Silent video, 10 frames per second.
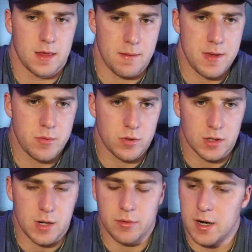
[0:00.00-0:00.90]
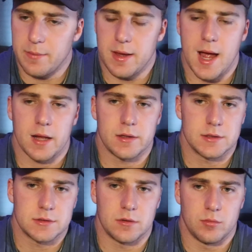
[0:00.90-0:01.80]
If people want to come around me acting
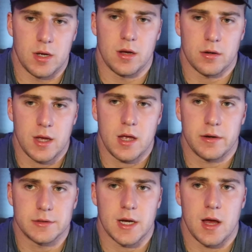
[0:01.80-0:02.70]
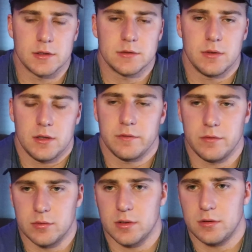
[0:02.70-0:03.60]
a certain way, okay, you're challenging me.
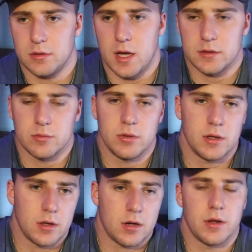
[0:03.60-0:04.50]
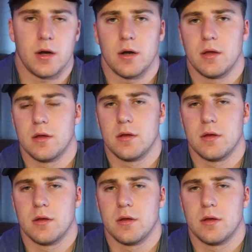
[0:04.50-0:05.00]
If you want to do that, then we can go there.